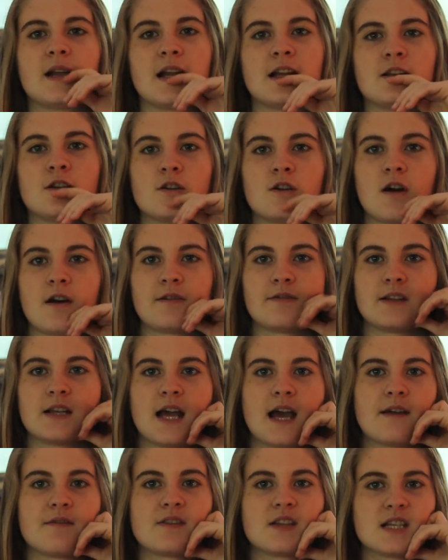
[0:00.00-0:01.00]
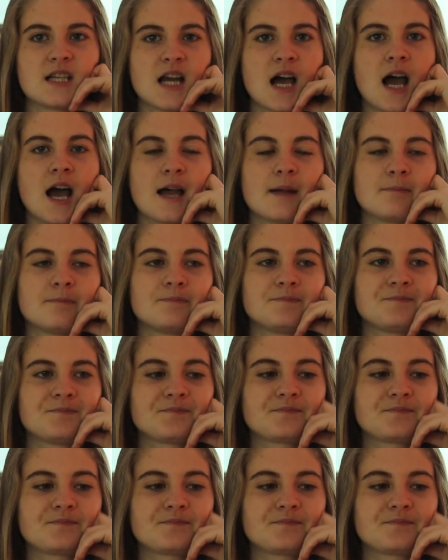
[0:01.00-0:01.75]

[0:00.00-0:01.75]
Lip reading: but I don't often have the time.